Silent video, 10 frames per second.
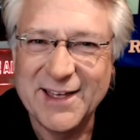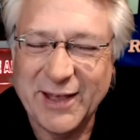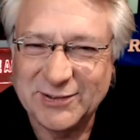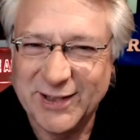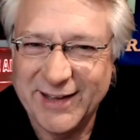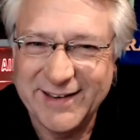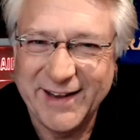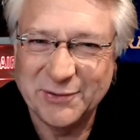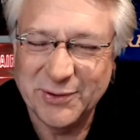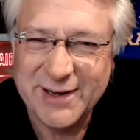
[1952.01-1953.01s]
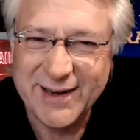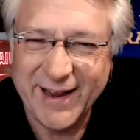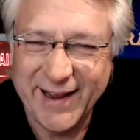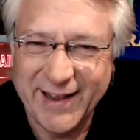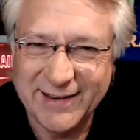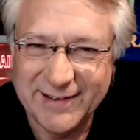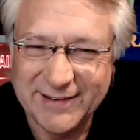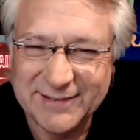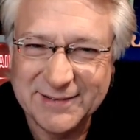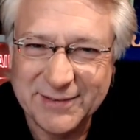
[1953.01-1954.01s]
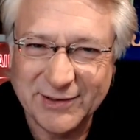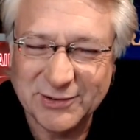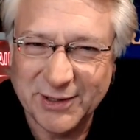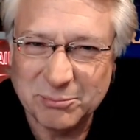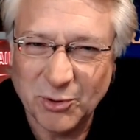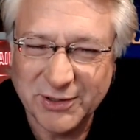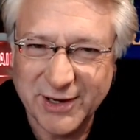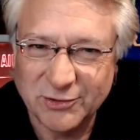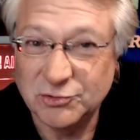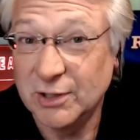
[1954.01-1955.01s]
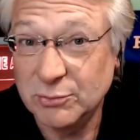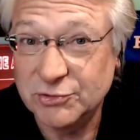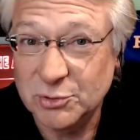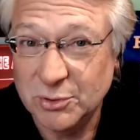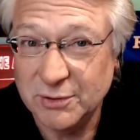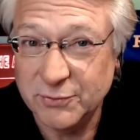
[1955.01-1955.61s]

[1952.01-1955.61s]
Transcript: Thanks a lot, Henry. And thanks a lot, Broadcaster General Store,